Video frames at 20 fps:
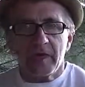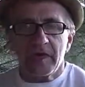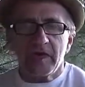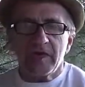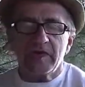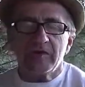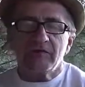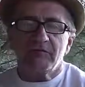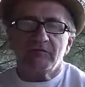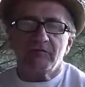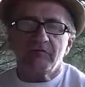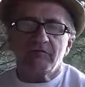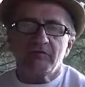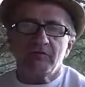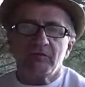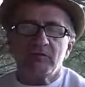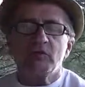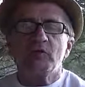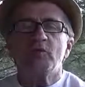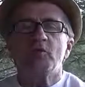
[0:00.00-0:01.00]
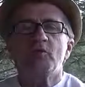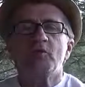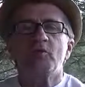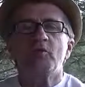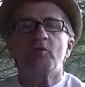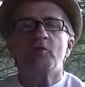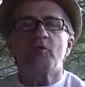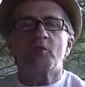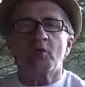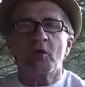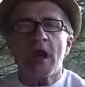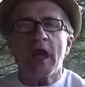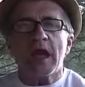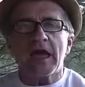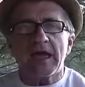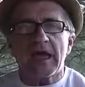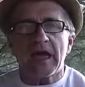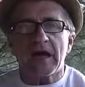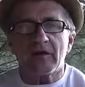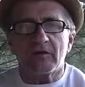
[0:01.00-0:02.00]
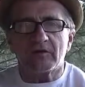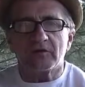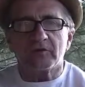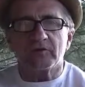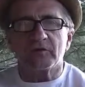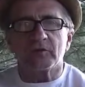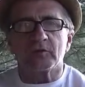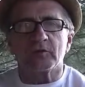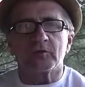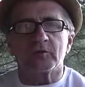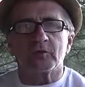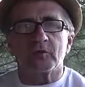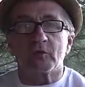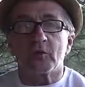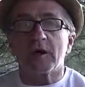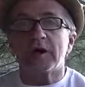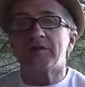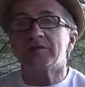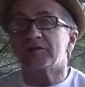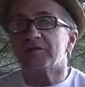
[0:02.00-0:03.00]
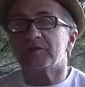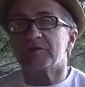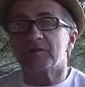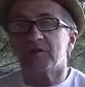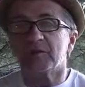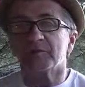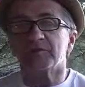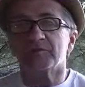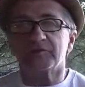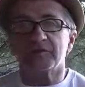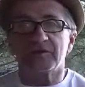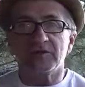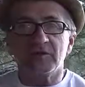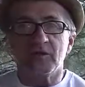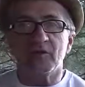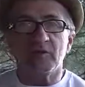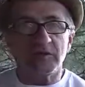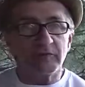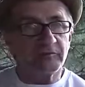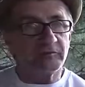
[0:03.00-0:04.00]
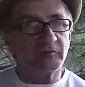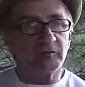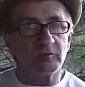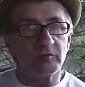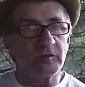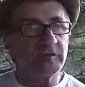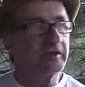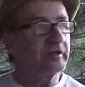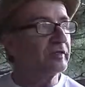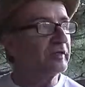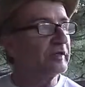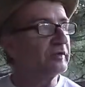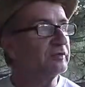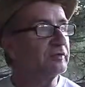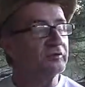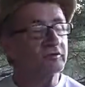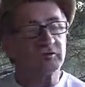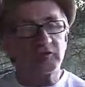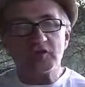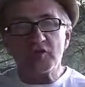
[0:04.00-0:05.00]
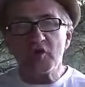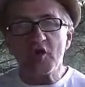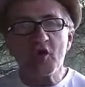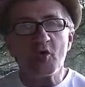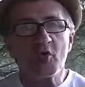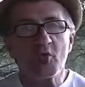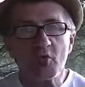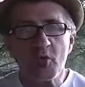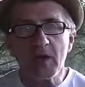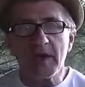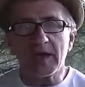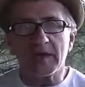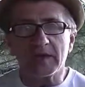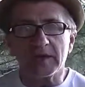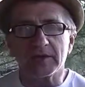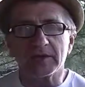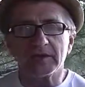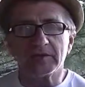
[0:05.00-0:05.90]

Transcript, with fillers: if you cry out for grace and mercy, knowing full well that there's no way,